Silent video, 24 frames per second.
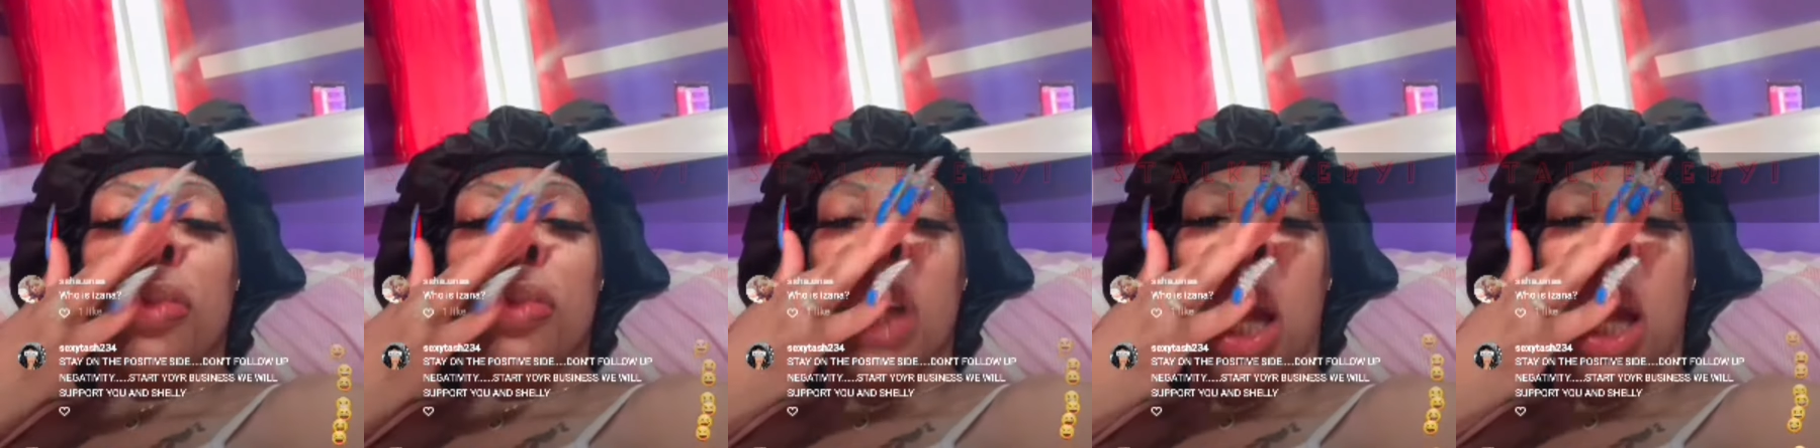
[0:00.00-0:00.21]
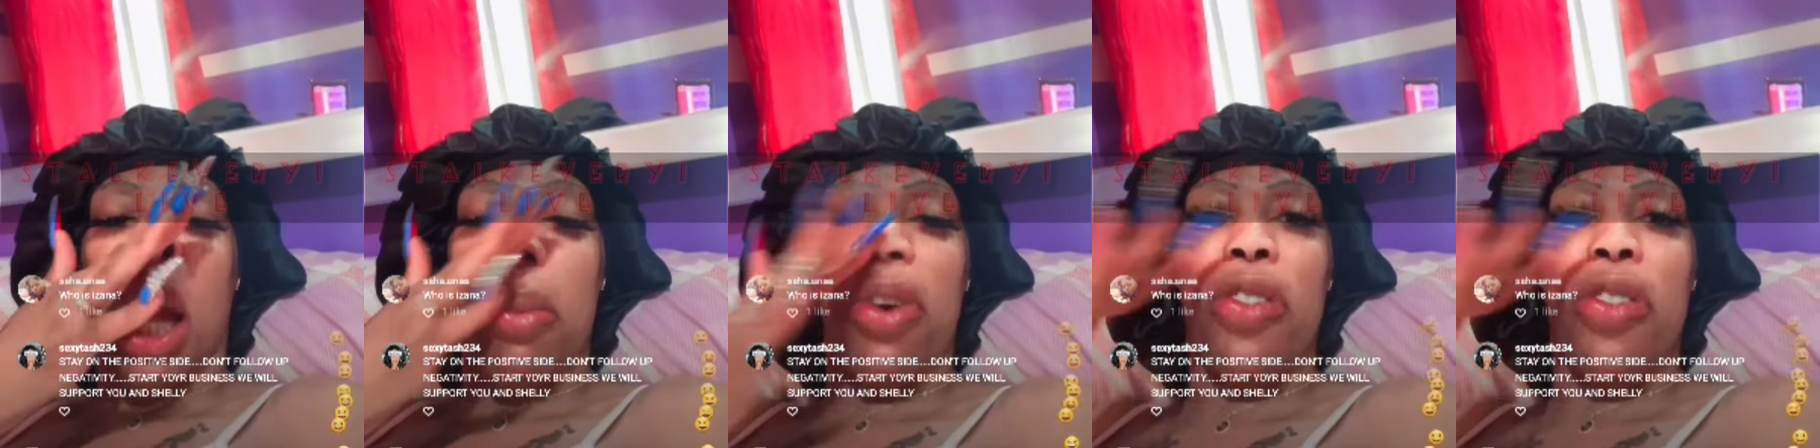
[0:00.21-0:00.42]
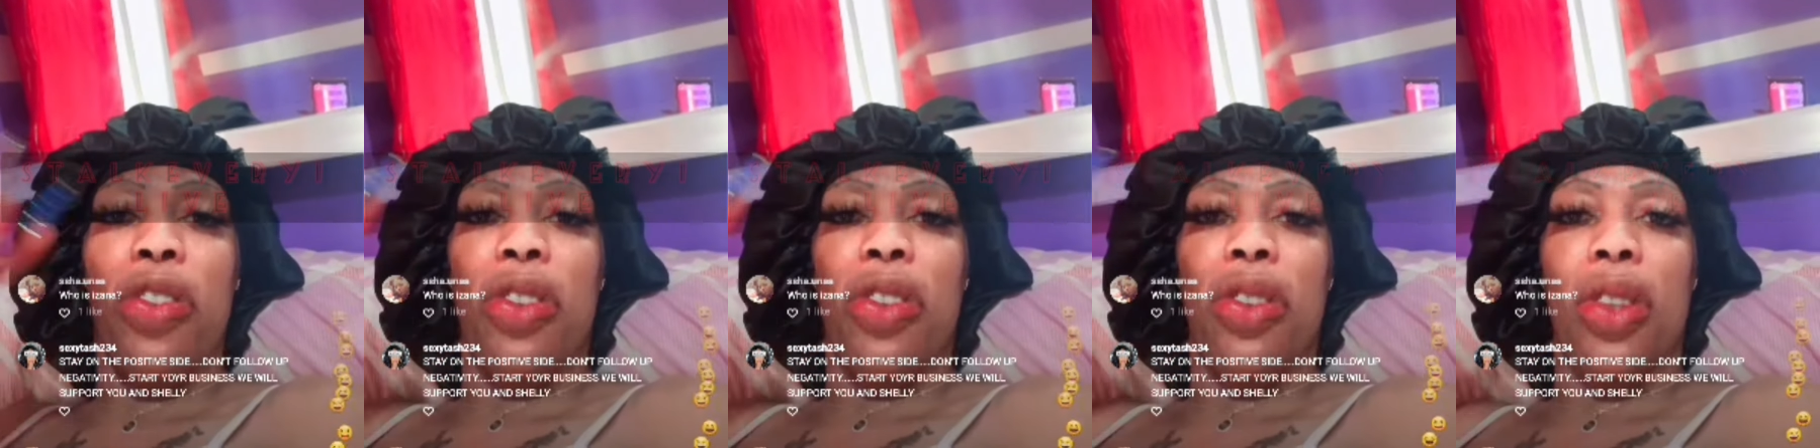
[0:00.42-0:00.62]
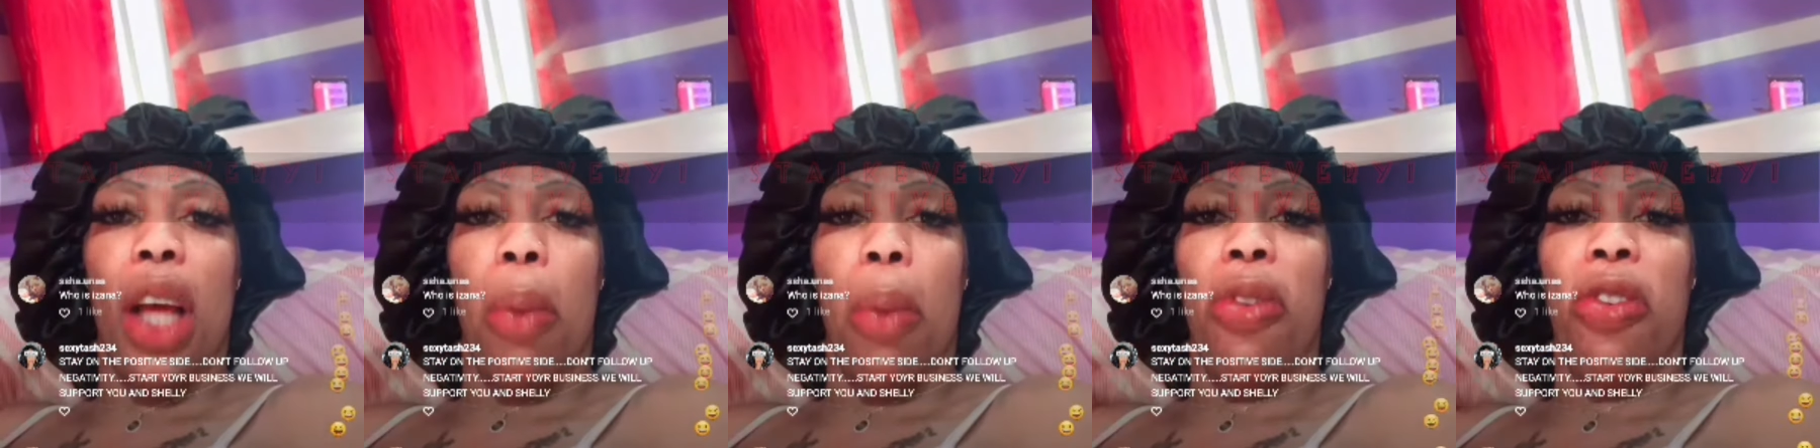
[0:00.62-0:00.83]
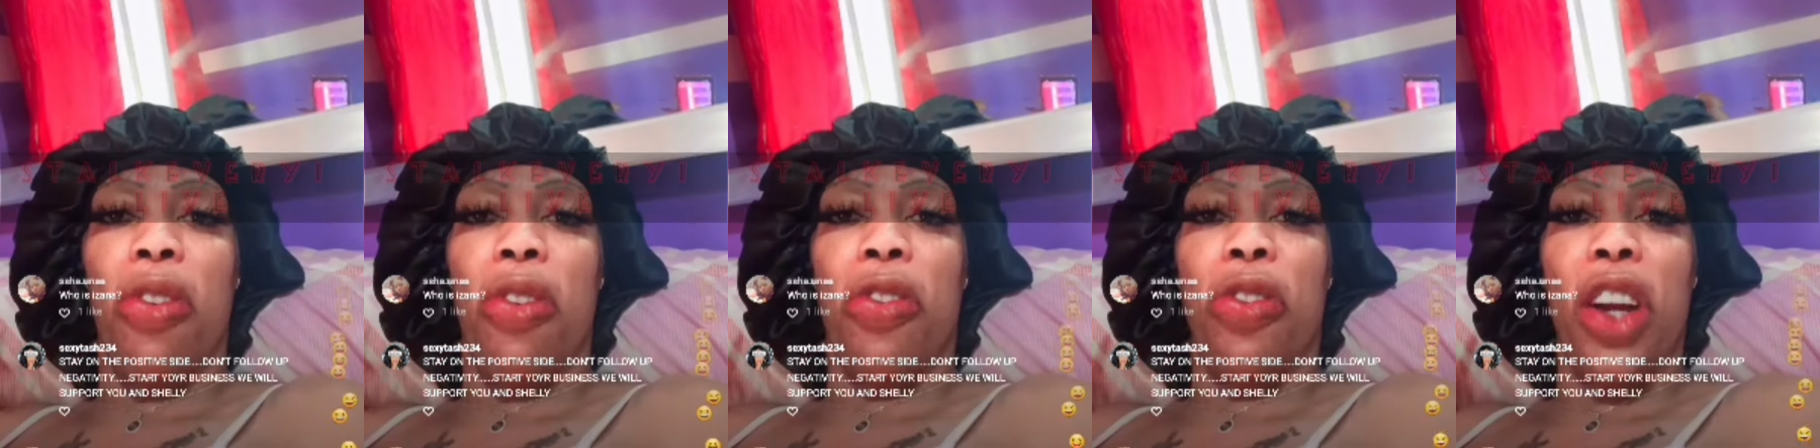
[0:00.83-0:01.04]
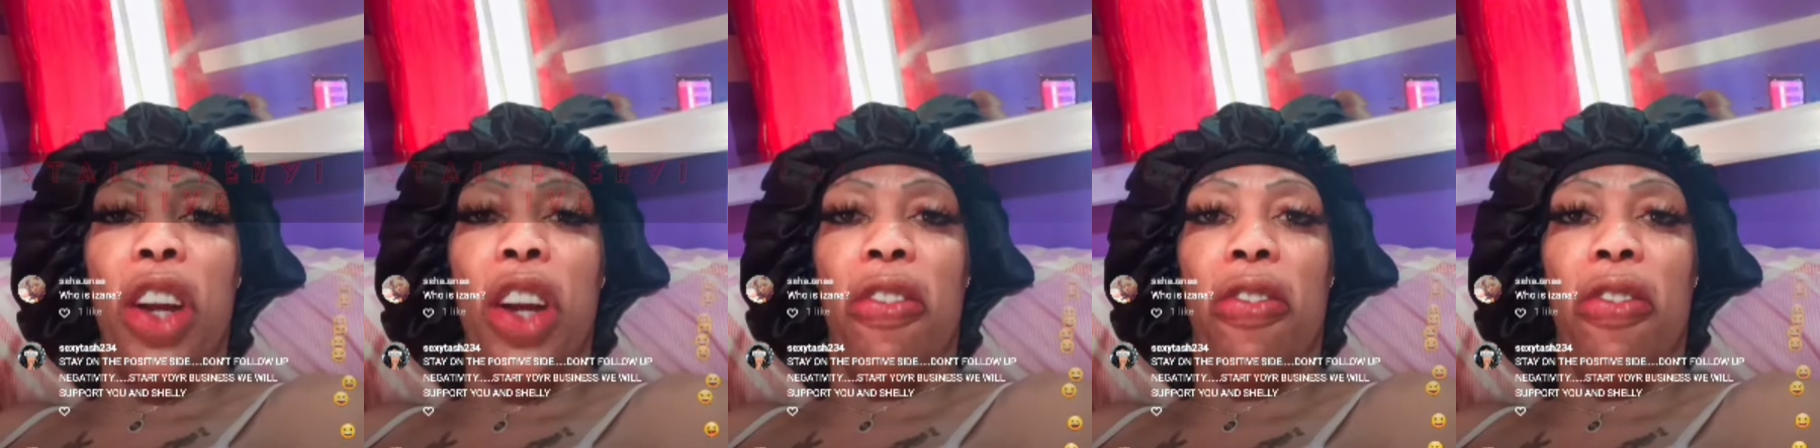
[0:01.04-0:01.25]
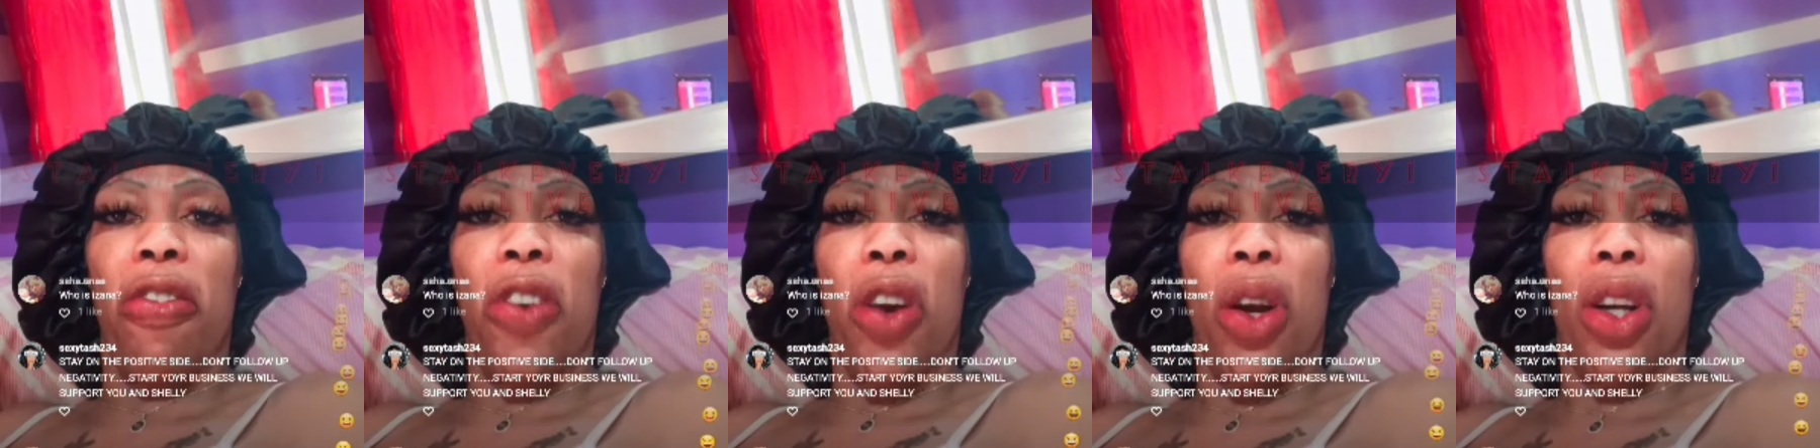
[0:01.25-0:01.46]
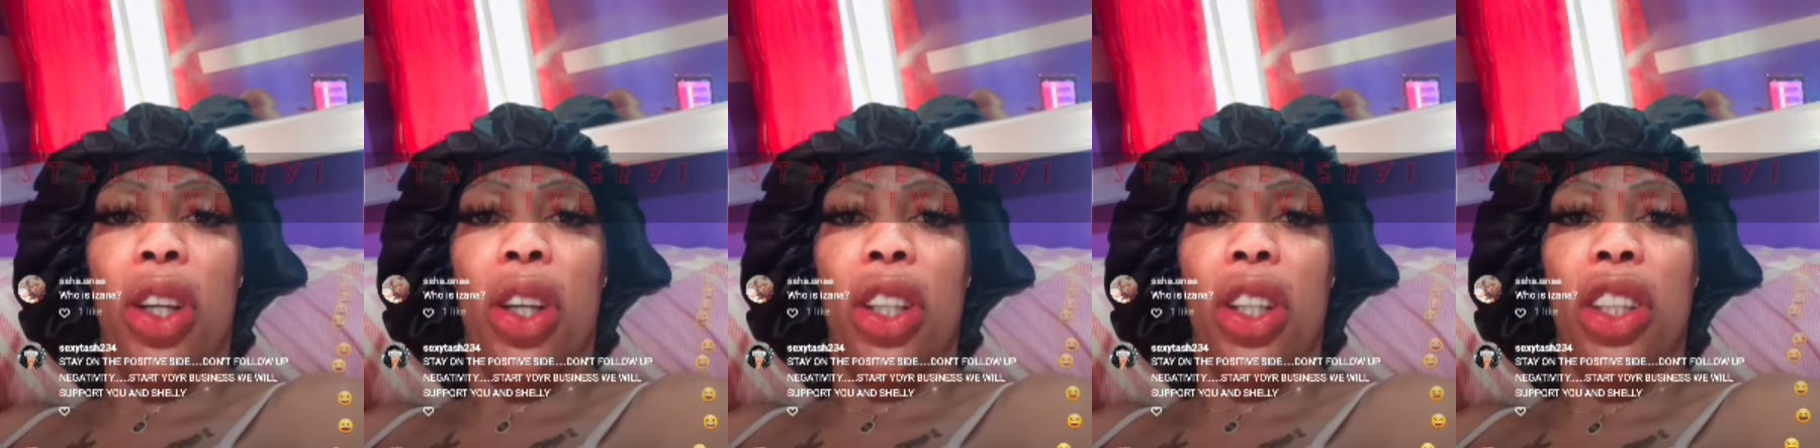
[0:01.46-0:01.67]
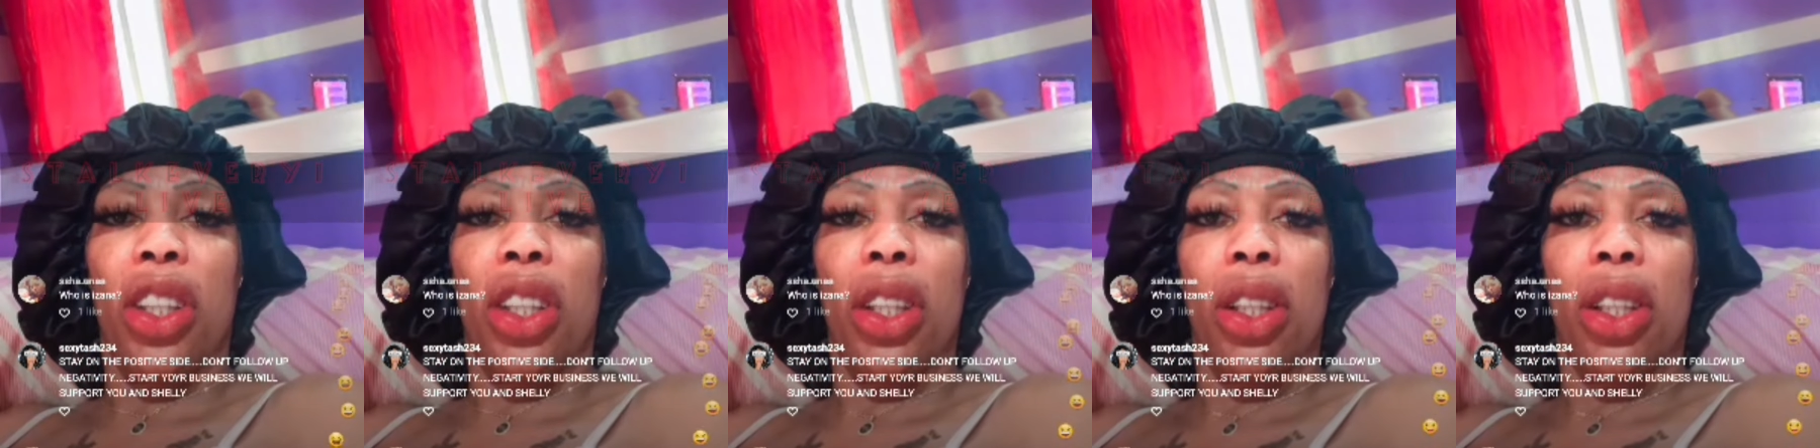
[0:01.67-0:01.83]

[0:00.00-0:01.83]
I'm a, I'm a friend first.